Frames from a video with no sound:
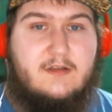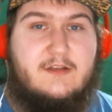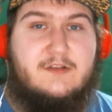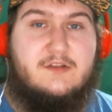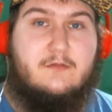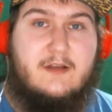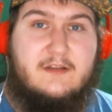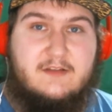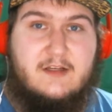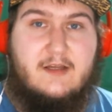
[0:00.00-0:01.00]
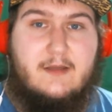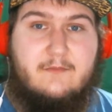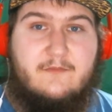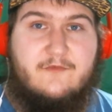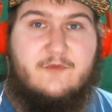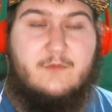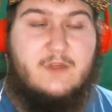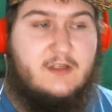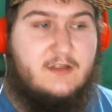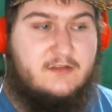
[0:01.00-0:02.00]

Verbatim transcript: is the right time for me